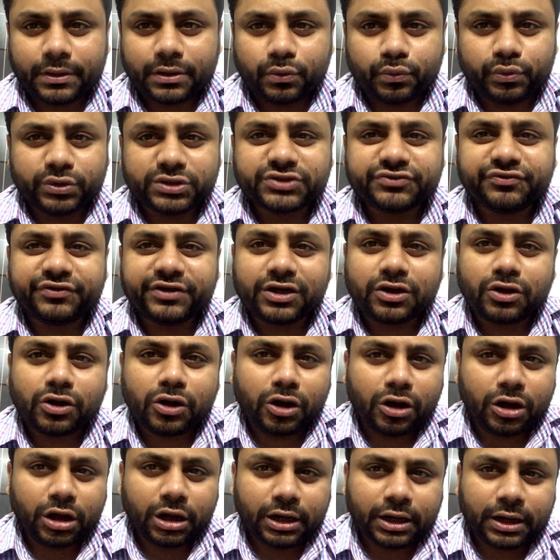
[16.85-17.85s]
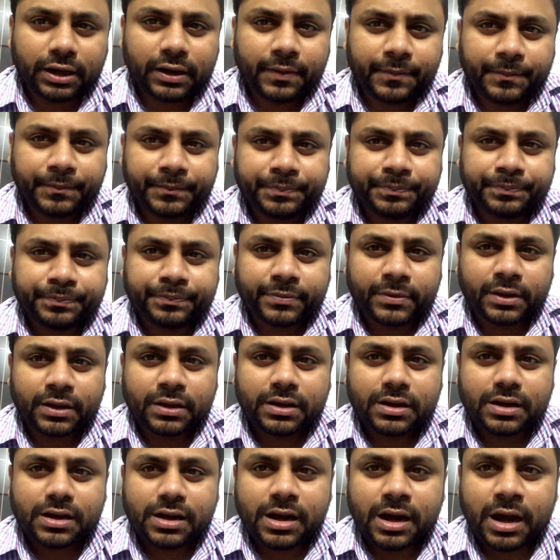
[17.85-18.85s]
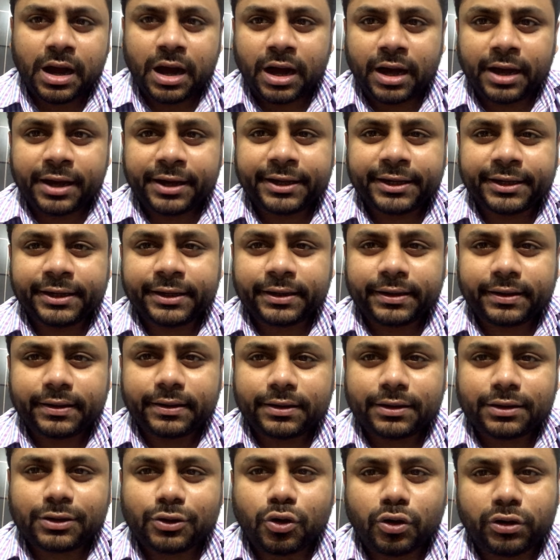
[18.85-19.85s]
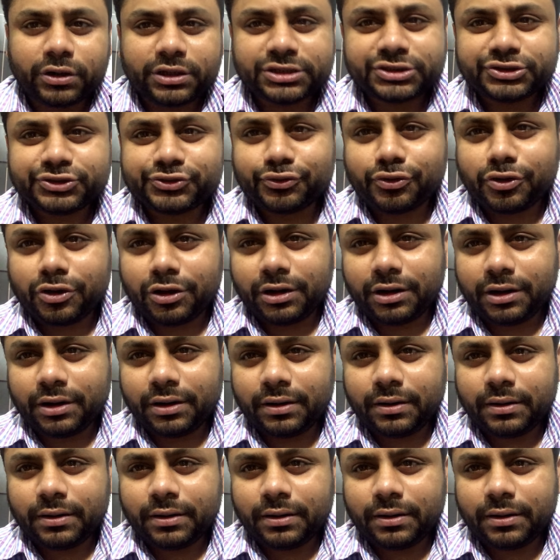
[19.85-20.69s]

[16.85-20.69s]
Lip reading: which we call high cholesterol.